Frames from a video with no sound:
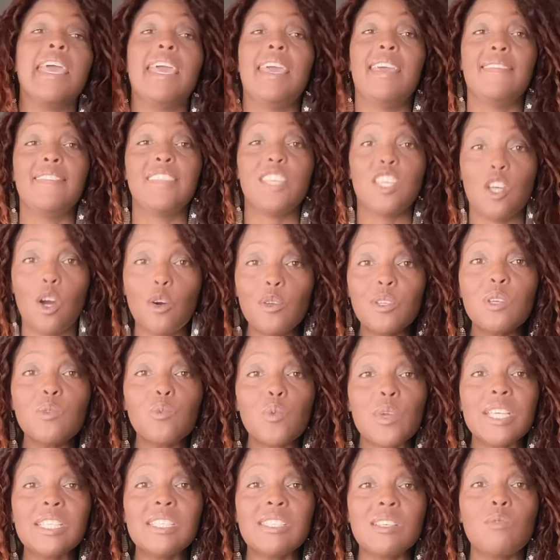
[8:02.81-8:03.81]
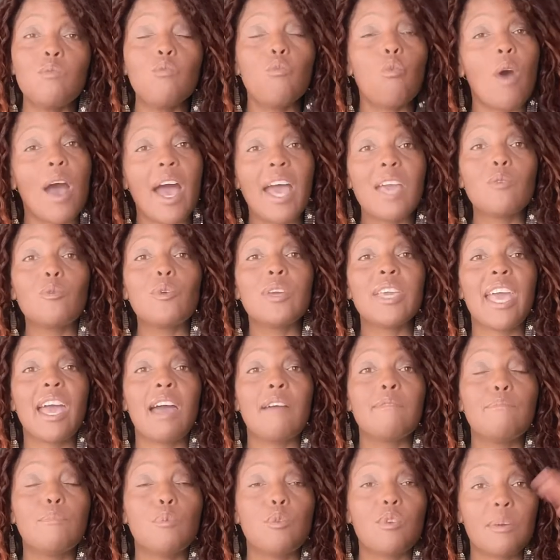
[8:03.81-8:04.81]
And the only reason why we
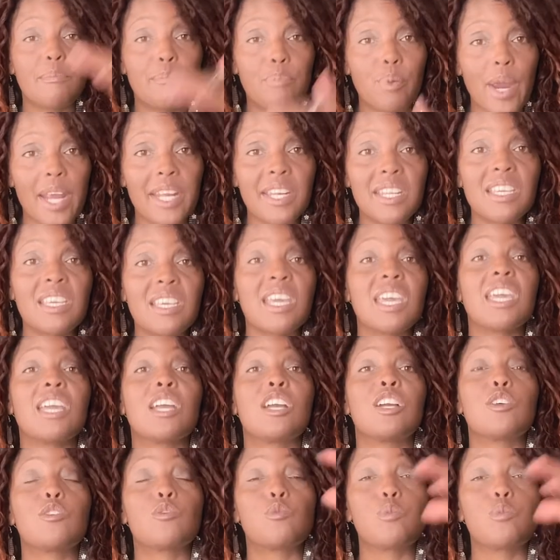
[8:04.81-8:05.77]
have more braiding hair,